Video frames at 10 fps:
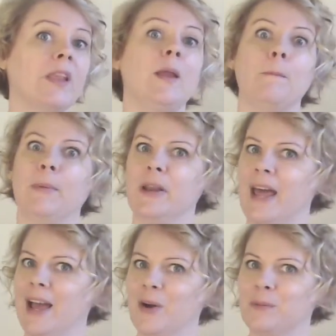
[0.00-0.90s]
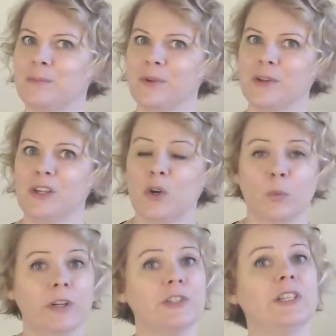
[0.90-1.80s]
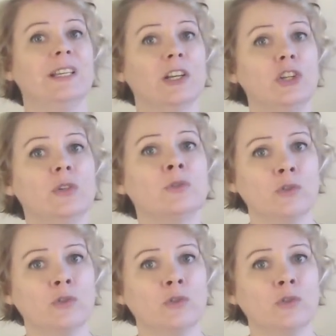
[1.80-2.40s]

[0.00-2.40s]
But now, we are seeing a huge